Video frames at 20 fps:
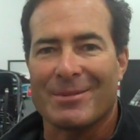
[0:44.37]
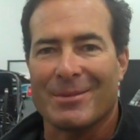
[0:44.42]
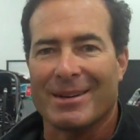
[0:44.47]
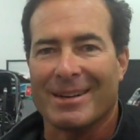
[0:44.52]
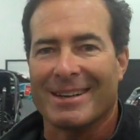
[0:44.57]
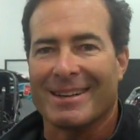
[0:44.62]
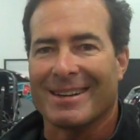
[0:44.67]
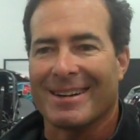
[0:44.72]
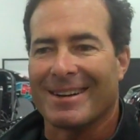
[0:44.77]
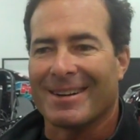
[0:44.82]

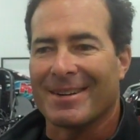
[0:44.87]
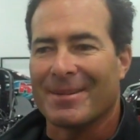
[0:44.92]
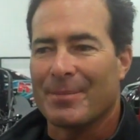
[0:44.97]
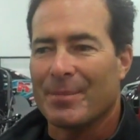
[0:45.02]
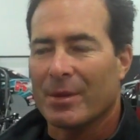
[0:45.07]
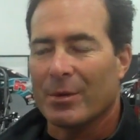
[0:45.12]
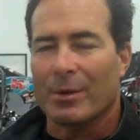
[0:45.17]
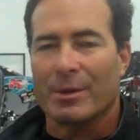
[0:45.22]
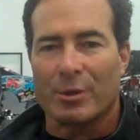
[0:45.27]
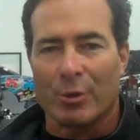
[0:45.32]
We
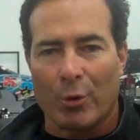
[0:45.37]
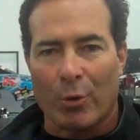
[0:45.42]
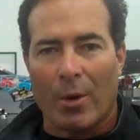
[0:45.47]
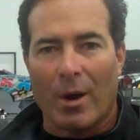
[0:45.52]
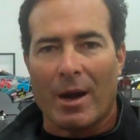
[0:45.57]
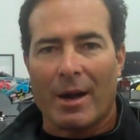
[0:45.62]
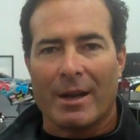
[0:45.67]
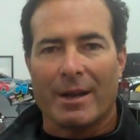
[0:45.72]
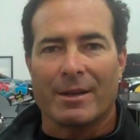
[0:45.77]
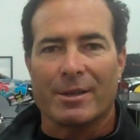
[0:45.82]
went to
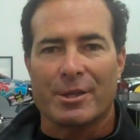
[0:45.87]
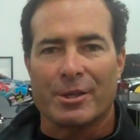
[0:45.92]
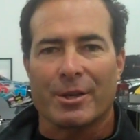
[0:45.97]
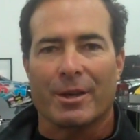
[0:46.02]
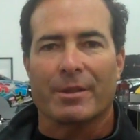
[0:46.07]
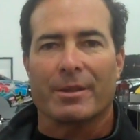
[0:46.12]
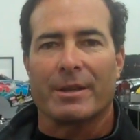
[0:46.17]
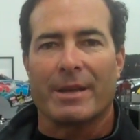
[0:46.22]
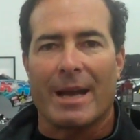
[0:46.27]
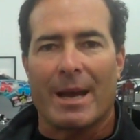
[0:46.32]
Hawaii and
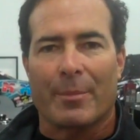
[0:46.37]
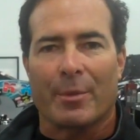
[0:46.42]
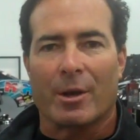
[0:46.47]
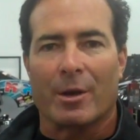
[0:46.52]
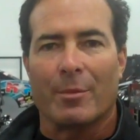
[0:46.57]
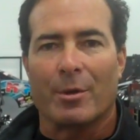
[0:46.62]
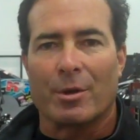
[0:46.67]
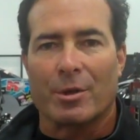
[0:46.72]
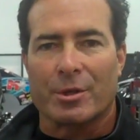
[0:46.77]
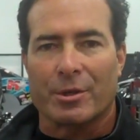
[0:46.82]
shot the NAPA
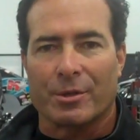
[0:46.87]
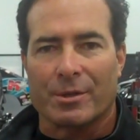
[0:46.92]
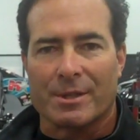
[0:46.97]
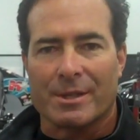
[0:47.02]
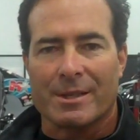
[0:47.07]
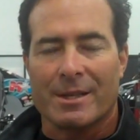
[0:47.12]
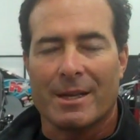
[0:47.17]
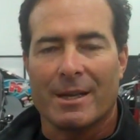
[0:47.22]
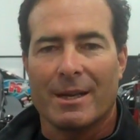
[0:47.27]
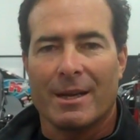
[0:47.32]
commercials,